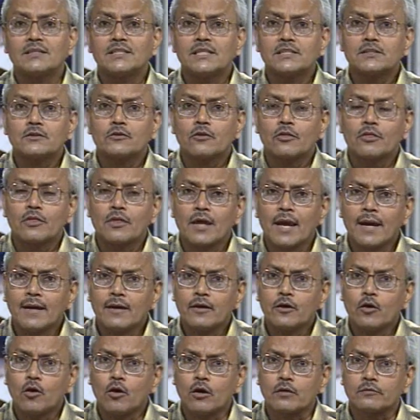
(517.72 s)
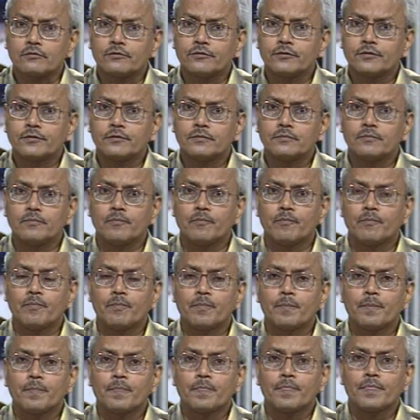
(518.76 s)
Just think of
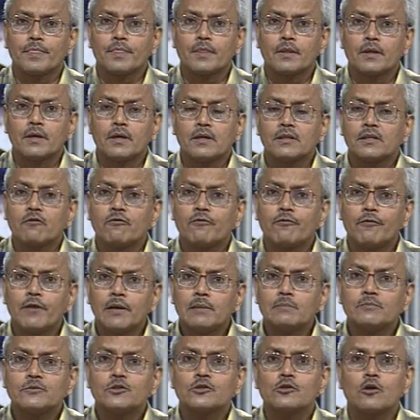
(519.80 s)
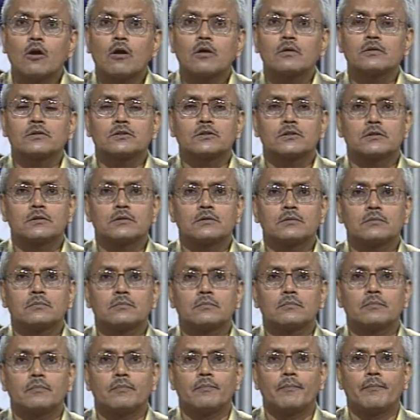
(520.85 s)
the film songs
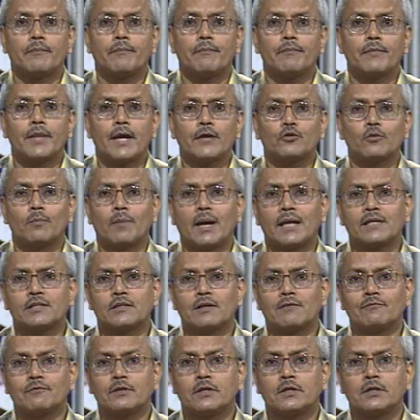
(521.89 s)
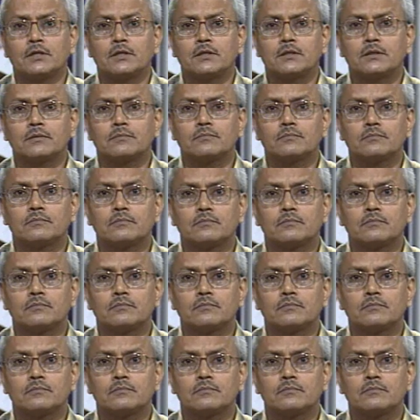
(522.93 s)
that you might have heard,